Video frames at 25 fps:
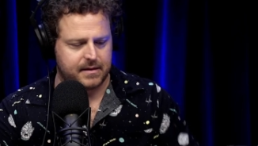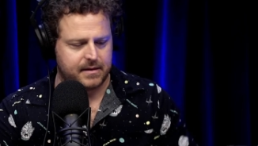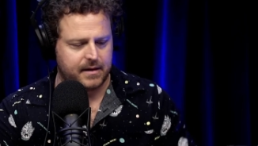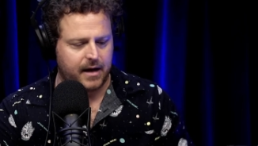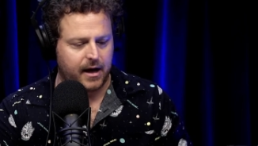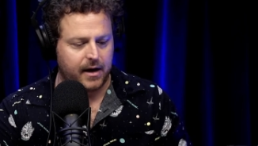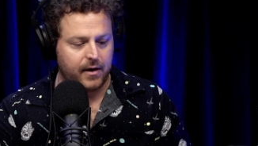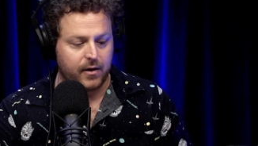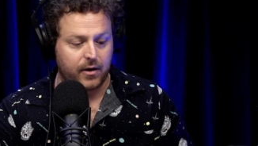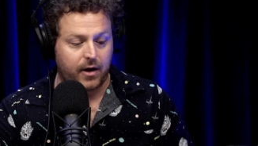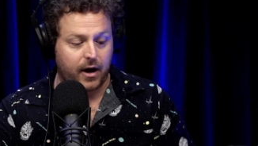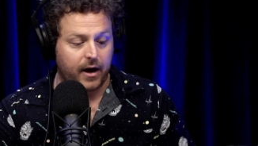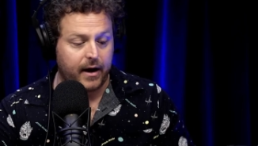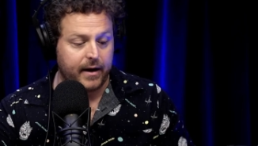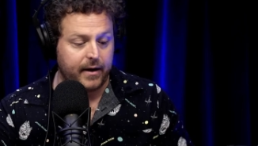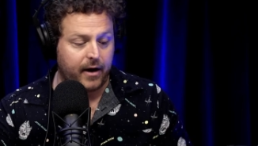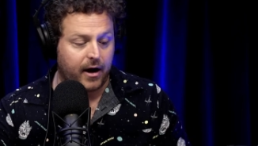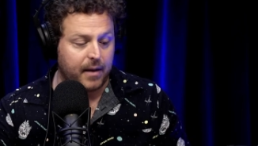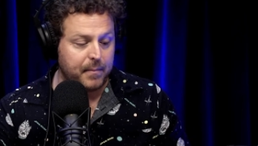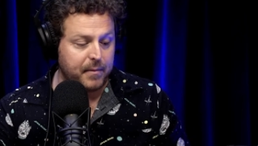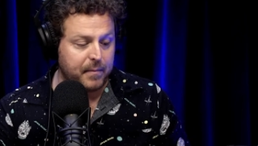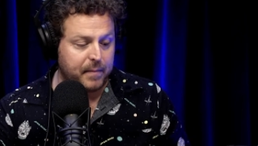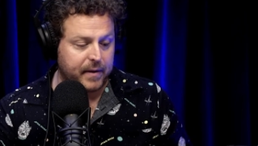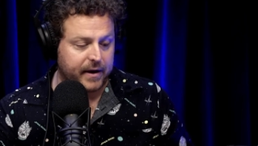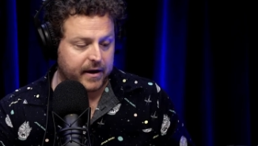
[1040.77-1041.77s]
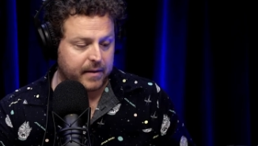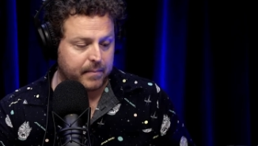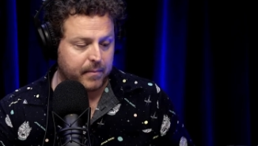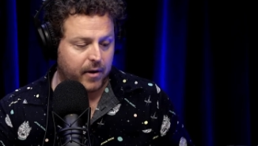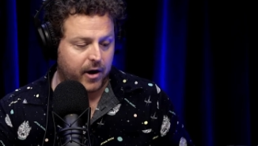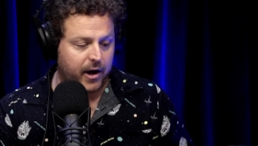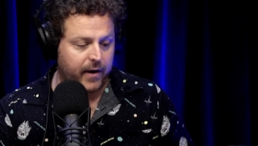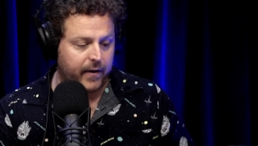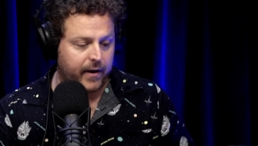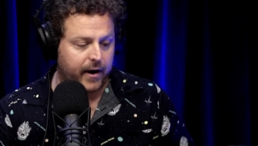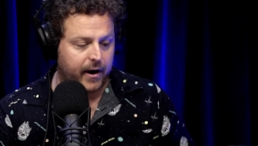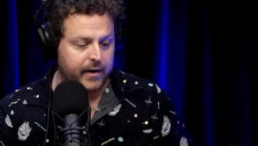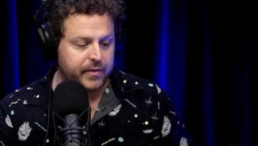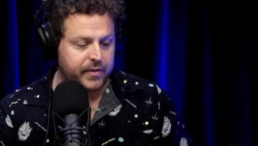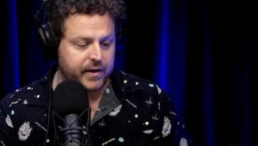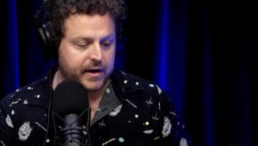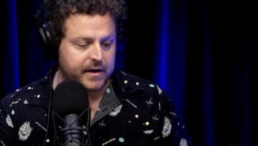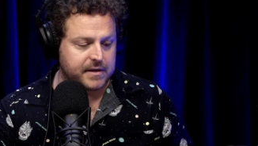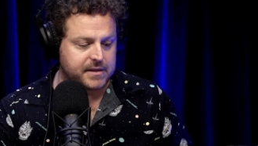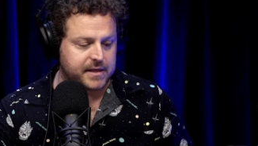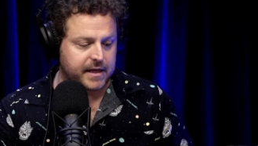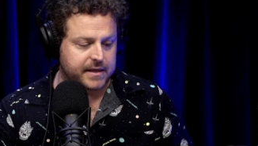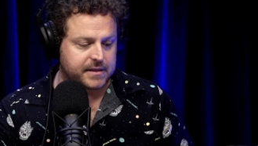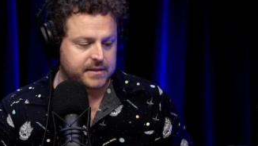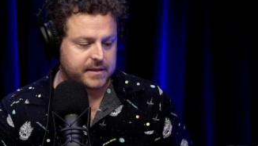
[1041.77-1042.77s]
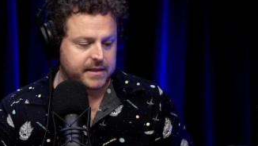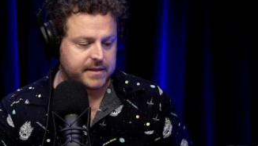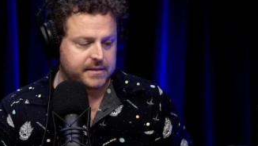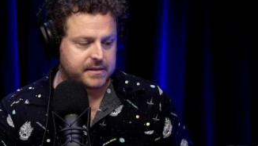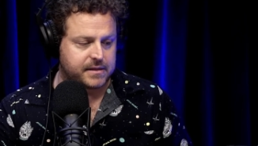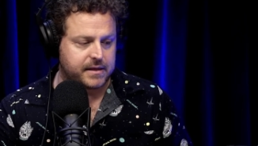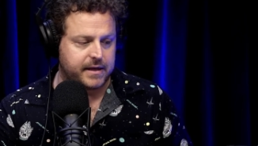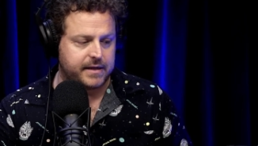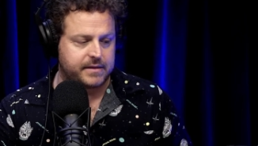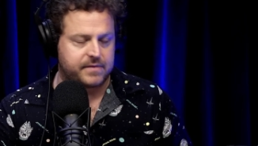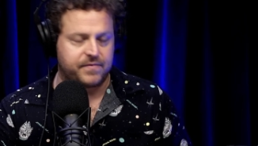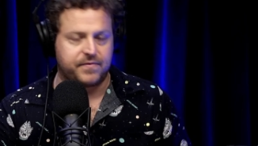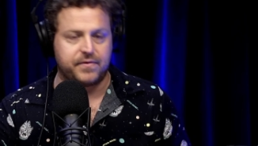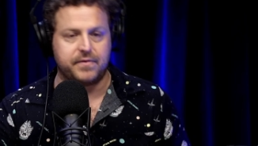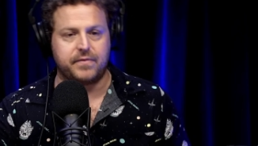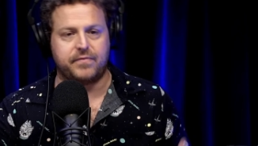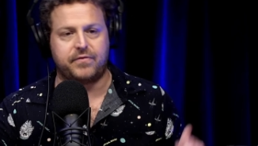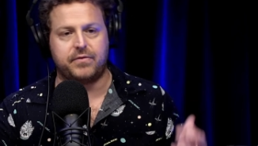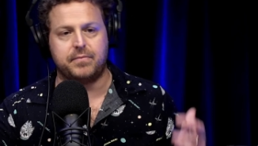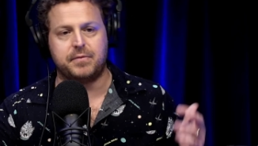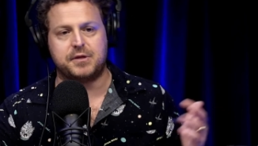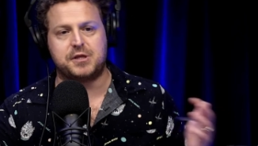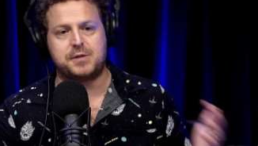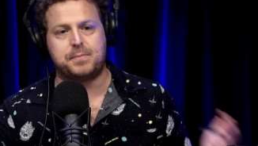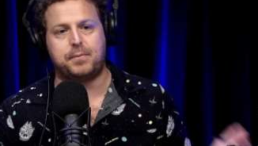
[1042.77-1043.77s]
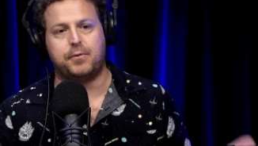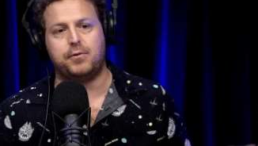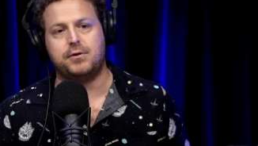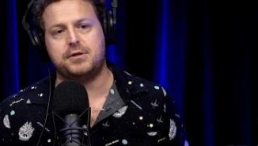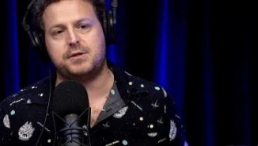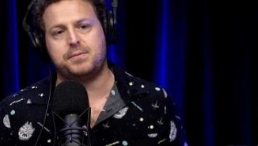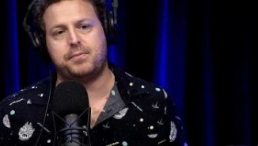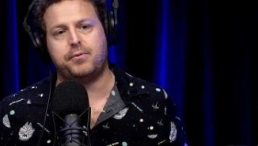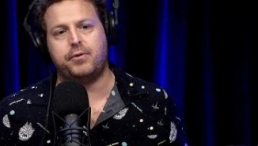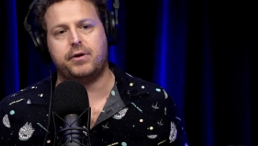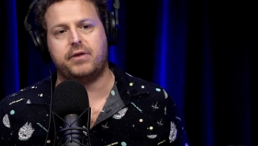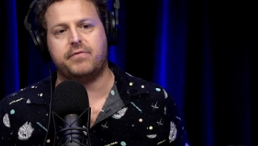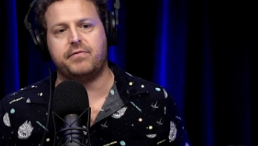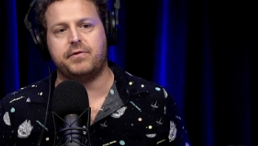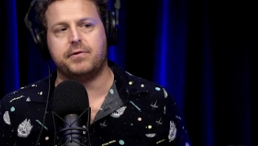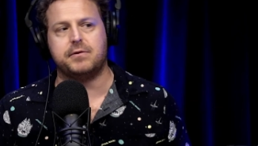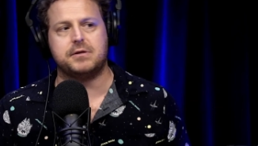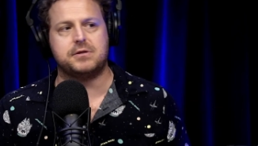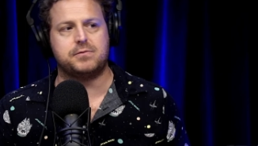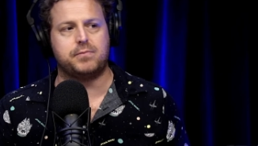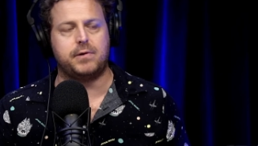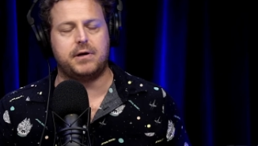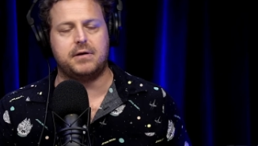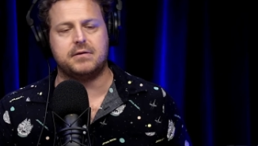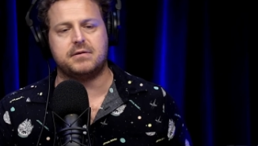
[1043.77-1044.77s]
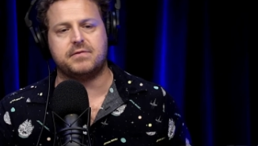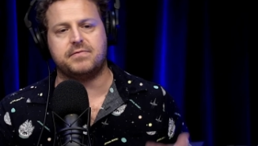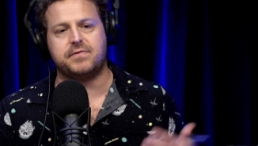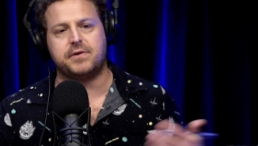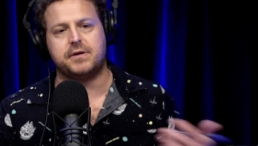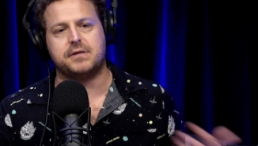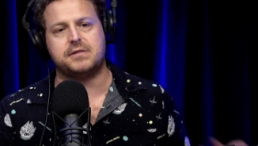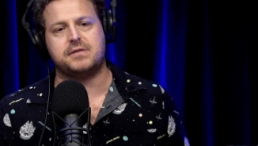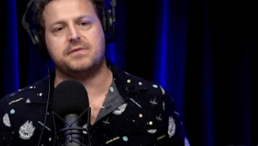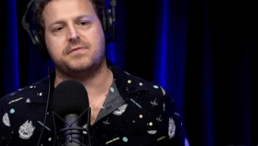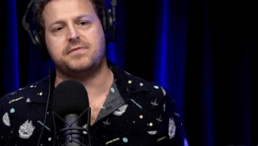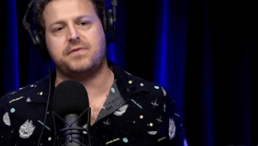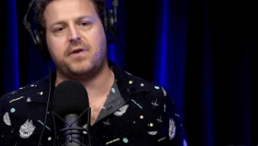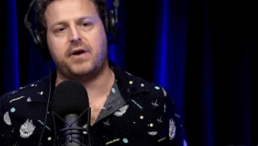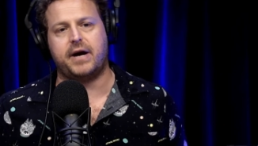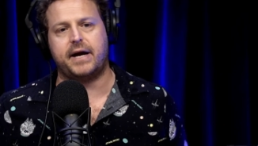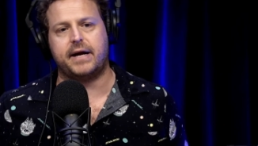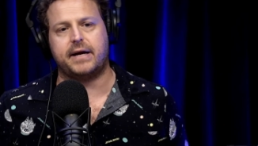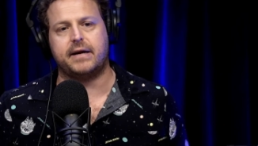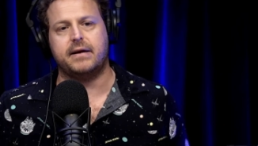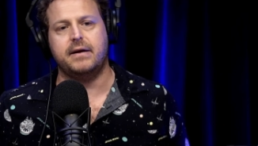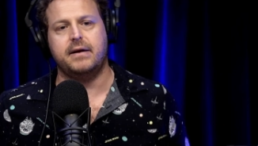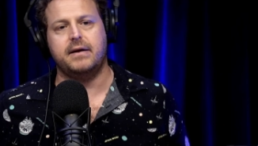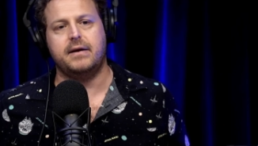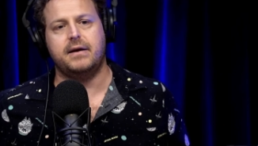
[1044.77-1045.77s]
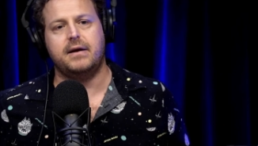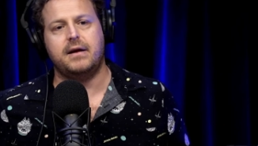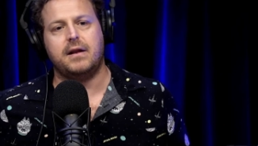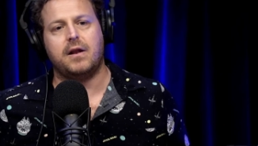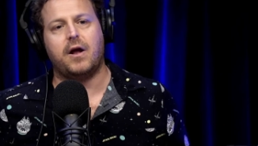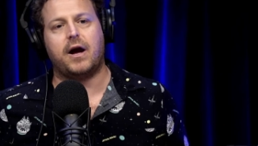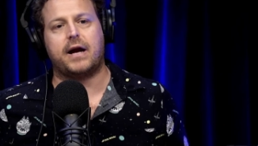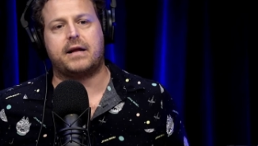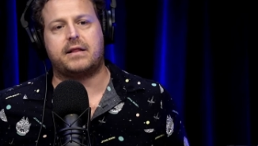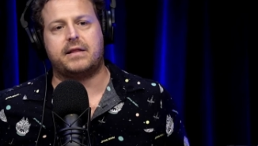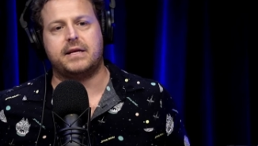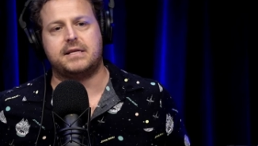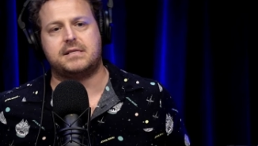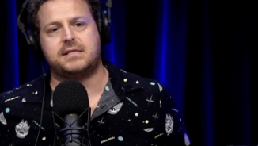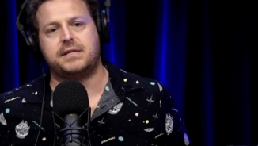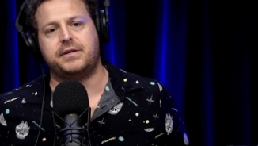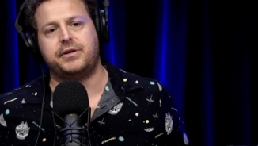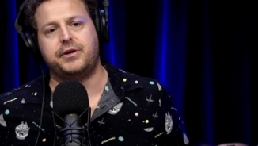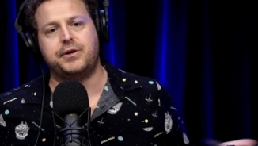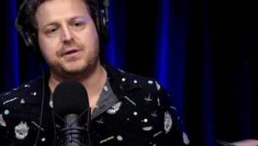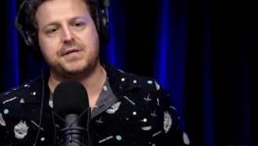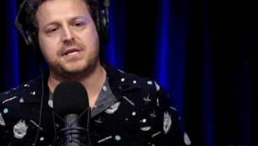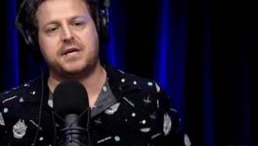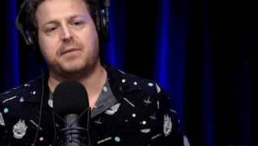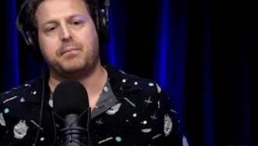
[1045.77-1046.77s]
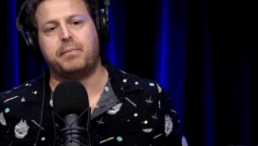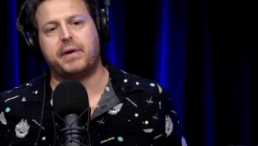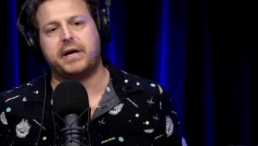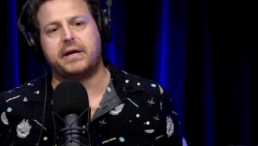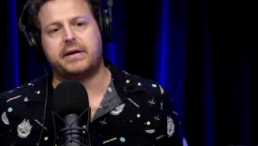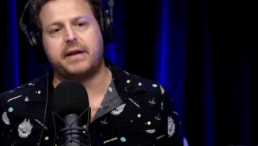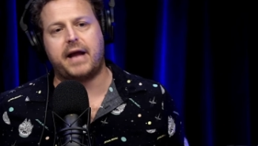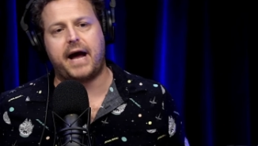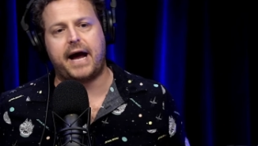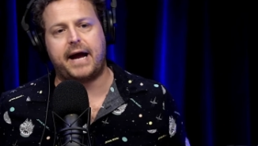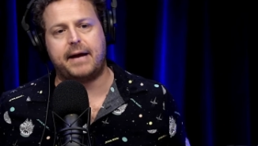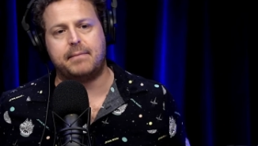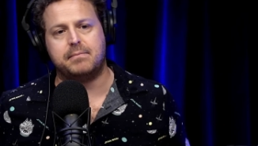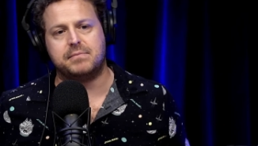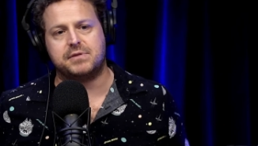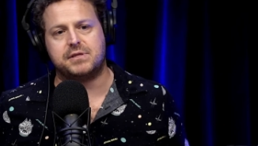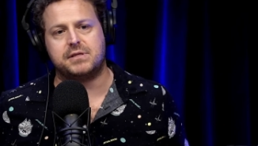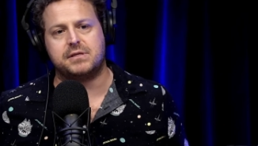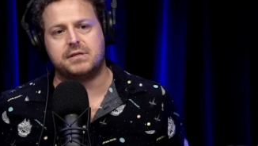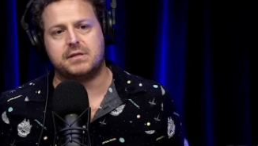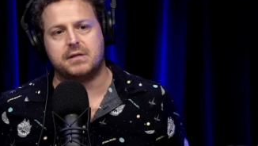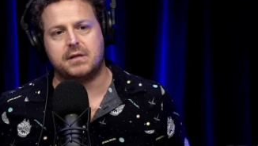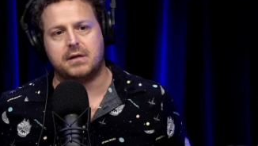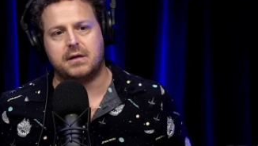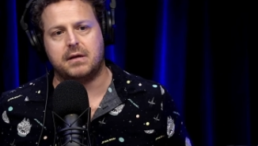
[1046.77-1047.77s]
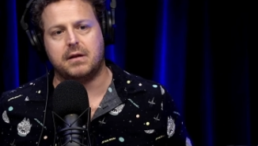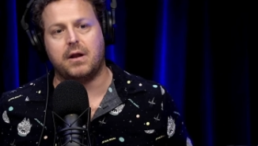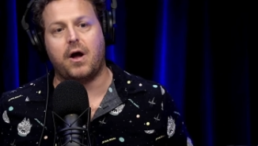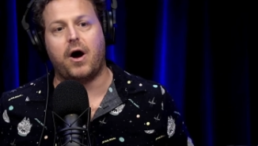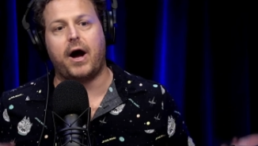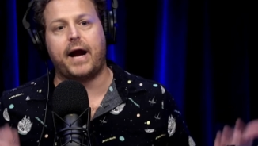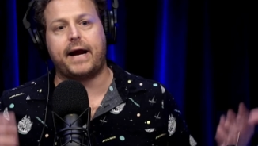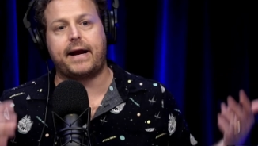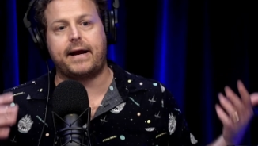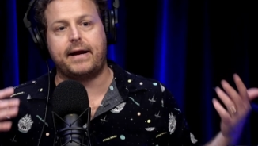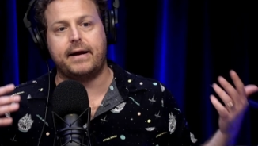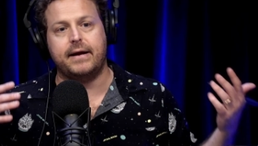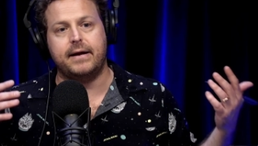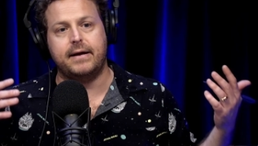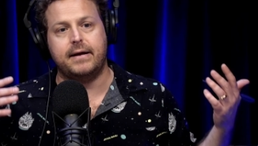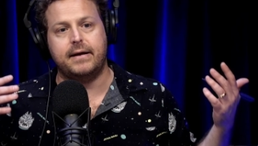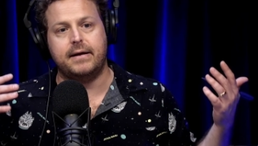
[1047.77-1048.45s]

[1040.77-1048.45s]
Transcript: no look. I, I'm a big admirer. I think it's actually it's it's from the sports point of view as well, diversifying like this and using big names like